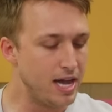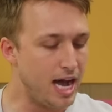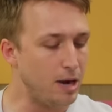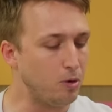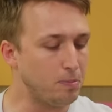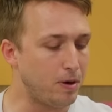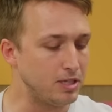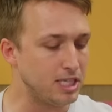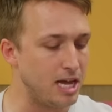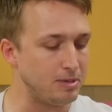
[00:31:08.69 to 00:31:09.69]
I work
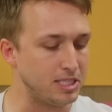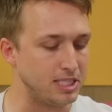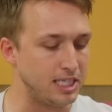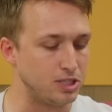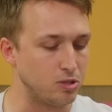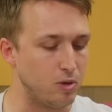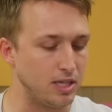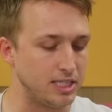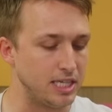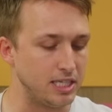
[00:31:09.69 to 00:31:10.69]
part-time as a teacher while
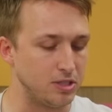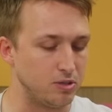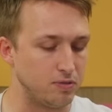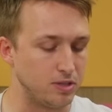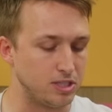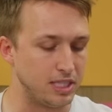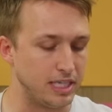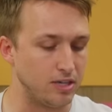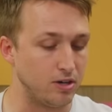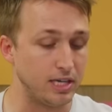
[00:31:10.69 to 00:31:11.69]
attending
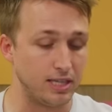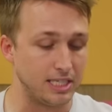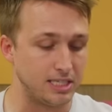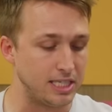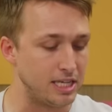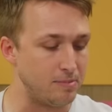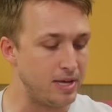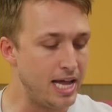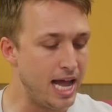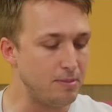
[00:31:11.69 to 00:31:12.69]
university, earning less than him,
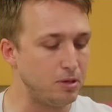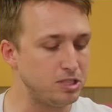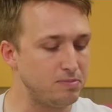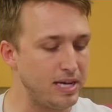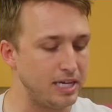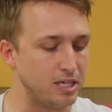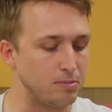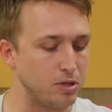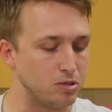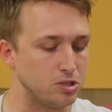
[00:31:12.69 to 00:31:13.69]
and most of my
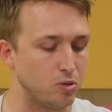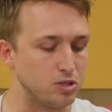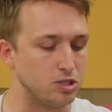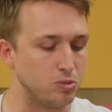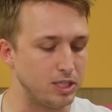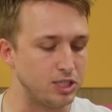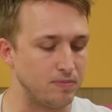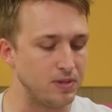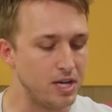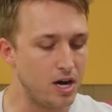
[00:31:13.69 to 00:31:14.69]
income goes towards tuition.